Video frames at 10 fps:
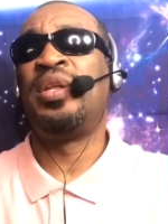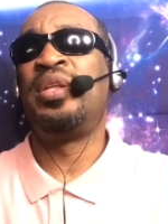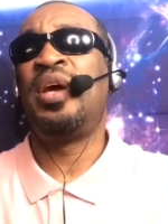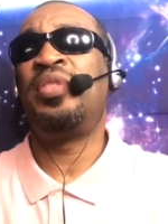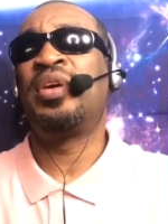
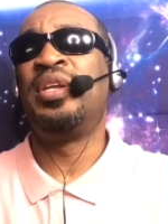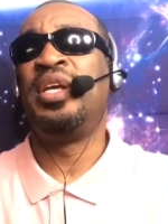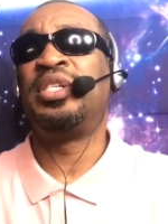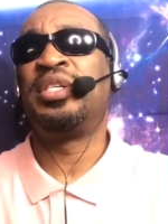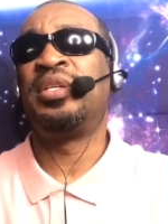this
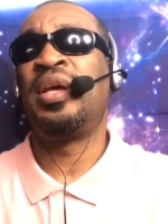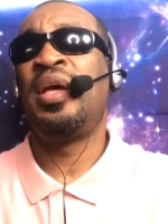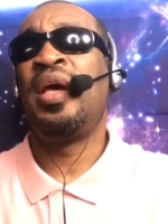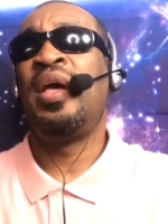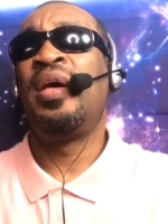prompted her to
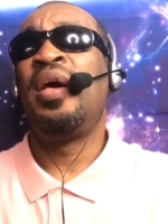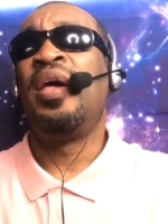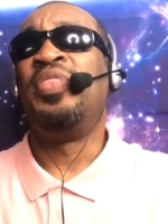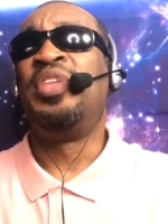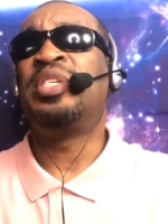do a great